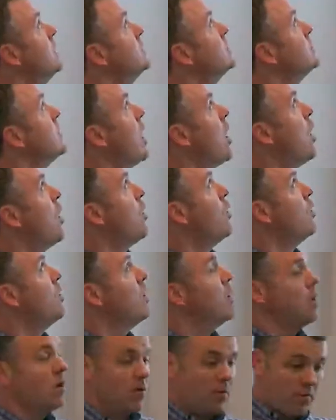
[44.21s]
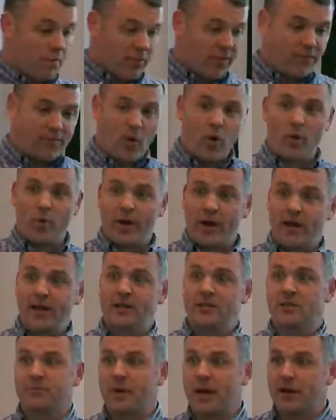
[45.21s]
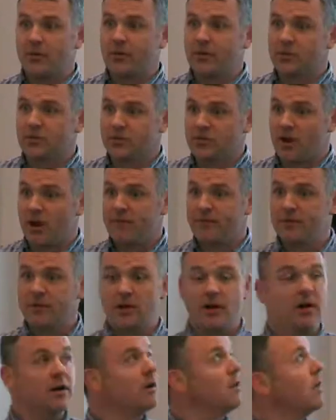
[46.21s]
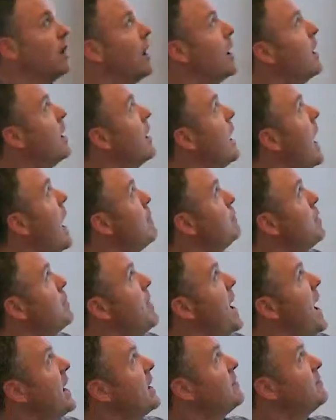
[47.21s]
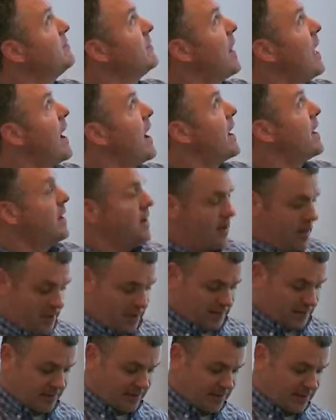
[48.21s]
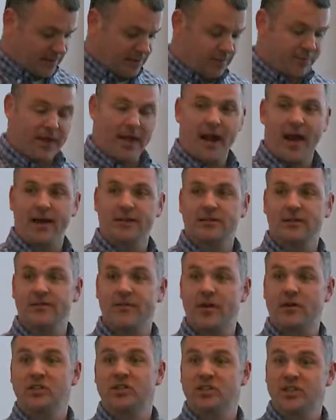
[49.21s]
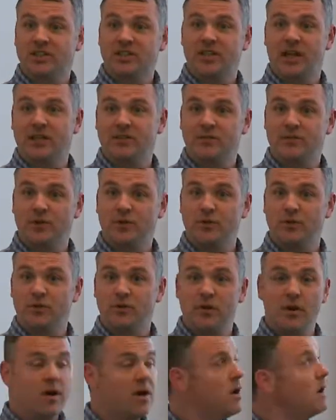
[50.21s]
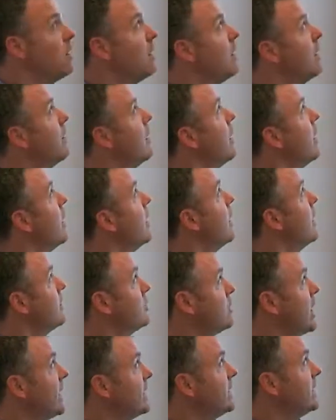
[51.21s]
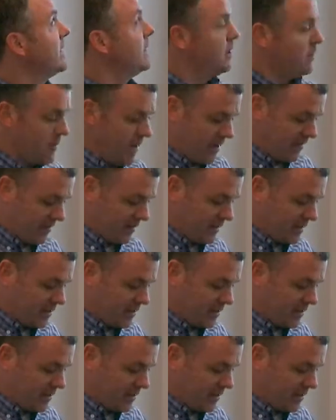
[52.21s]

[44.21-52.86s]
So before we get into spotted wing Drosophila, apple maggot fly is the system that has a very successful attract and kill method.